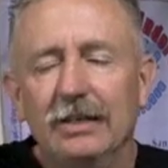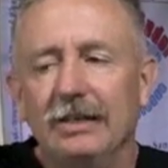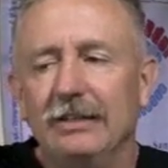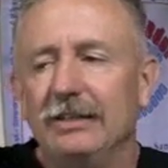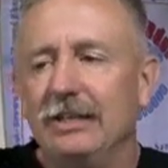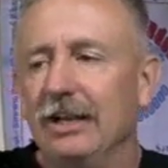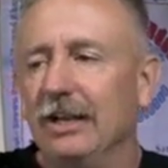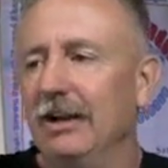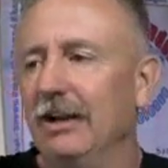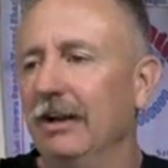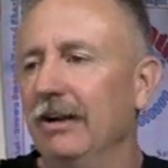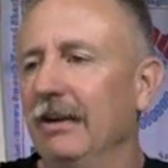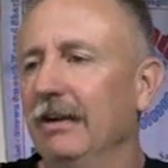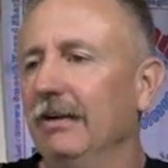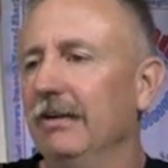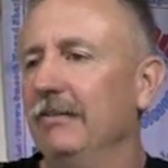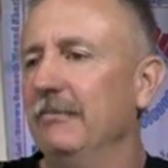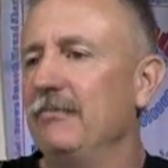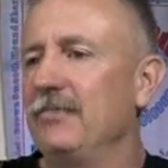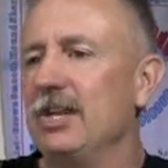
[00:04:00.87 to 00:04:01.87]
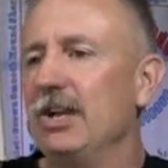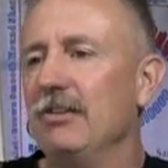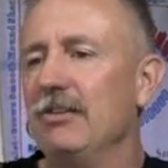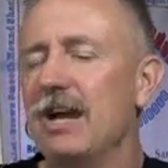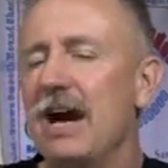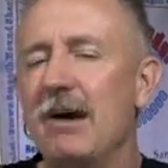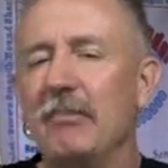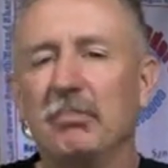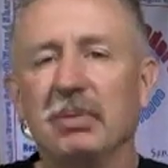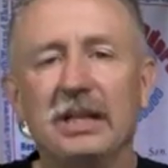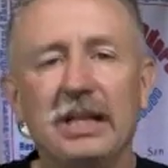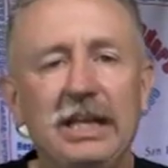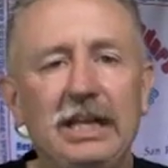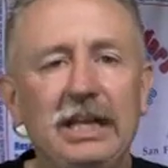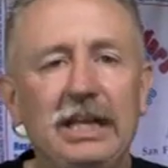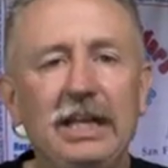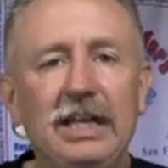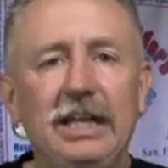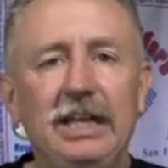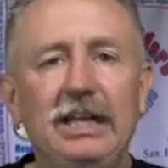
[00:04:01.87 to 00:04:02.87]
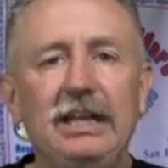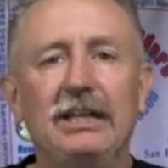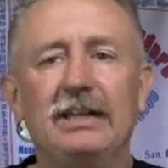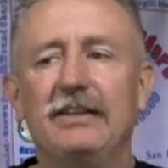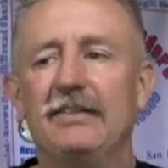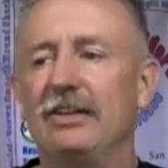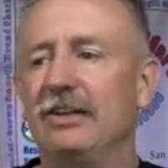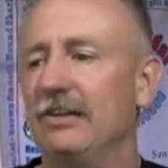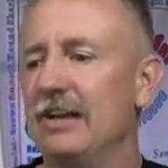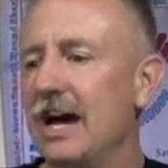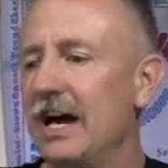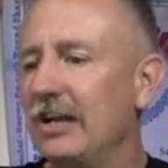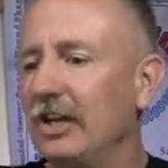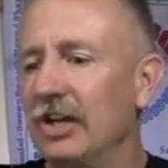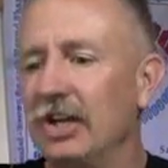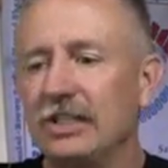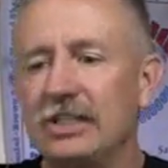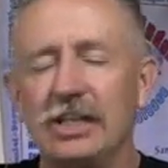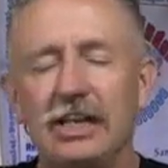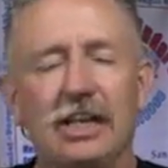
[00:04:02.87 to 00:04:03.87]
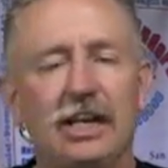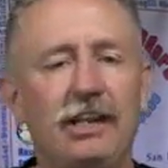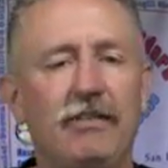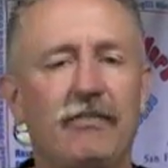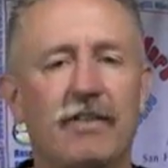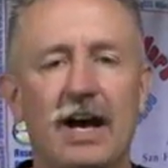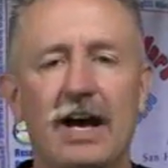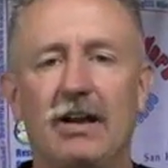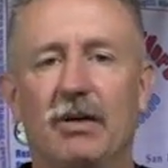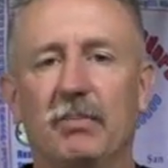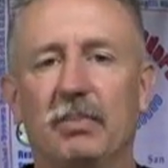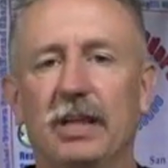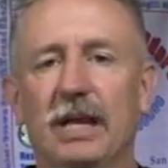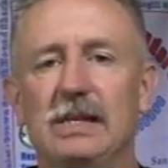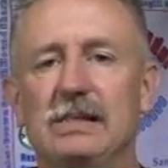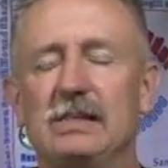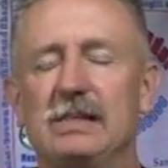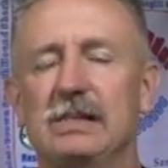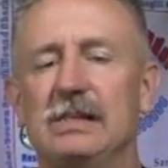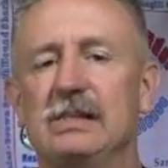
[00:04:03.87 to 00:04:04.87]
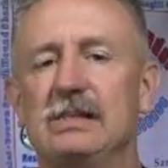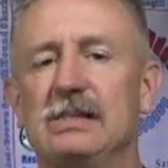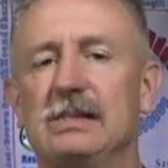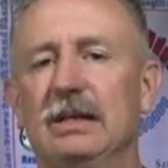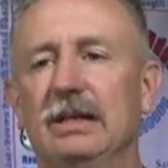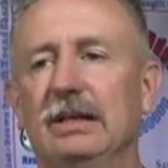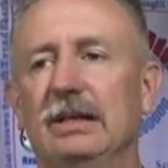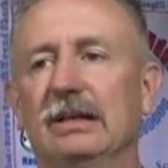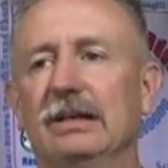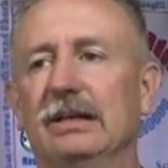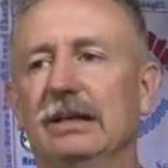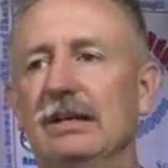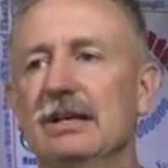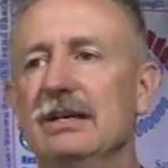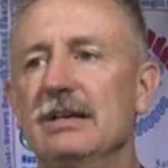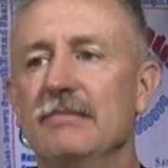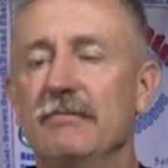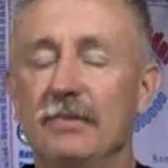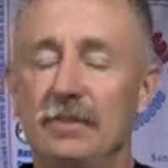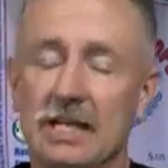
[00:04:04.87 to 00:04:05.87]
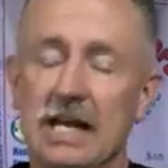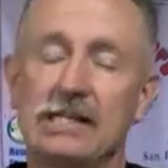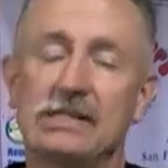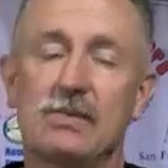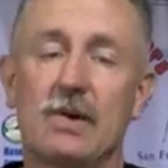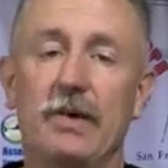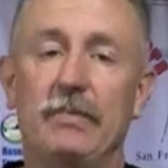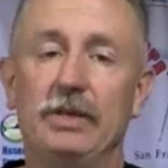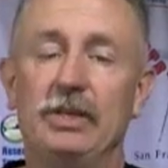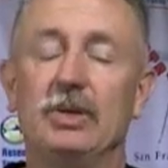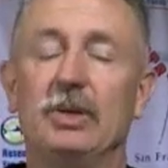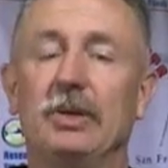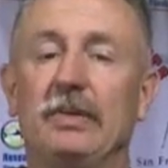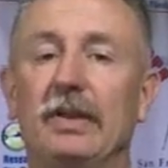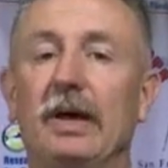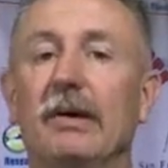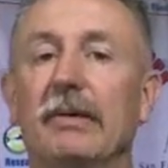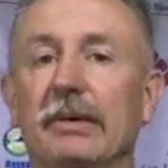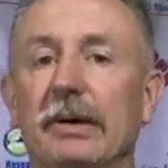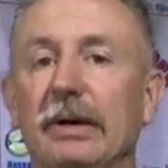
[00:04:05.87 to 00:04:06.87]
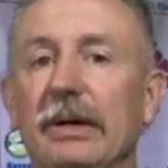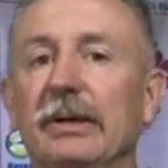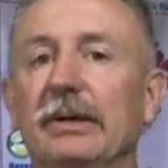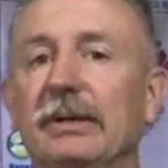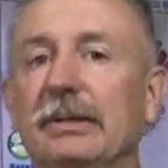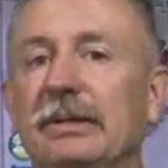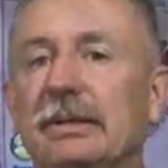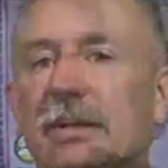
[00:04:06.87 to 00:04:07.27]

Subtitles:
They're not bleeding, they're not hooked in any vital places, and that's why we do it that way.